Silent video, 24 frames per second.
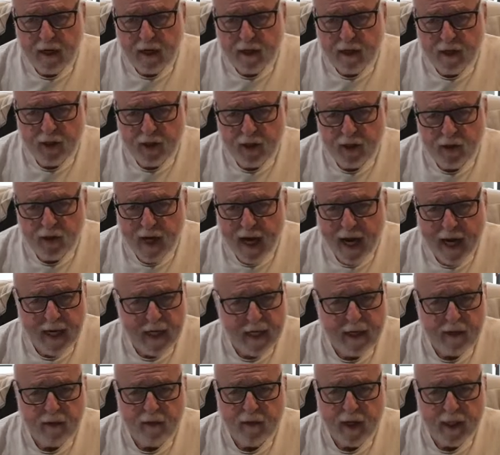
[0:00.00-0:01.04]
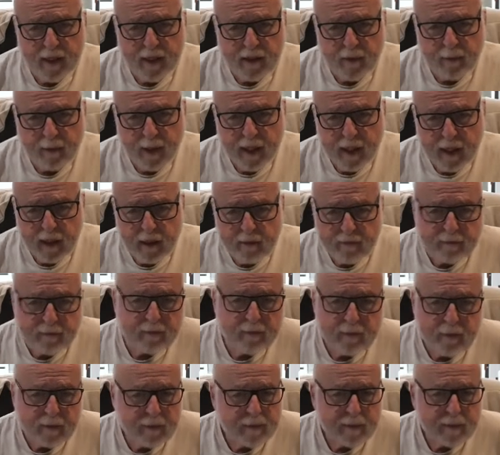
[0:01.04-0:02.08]
You can't give that to me,
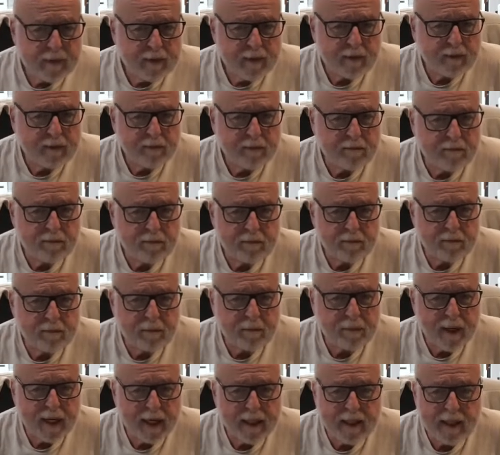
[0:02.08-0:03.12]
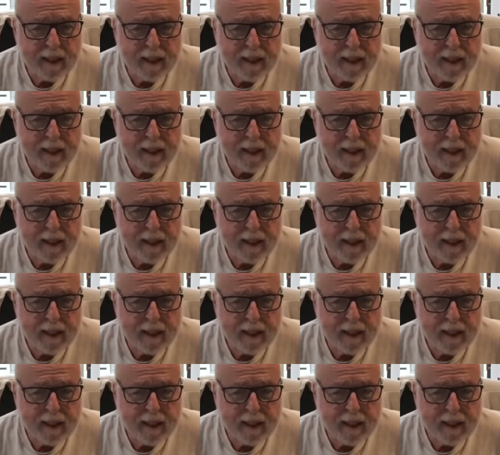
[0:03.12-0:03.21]
but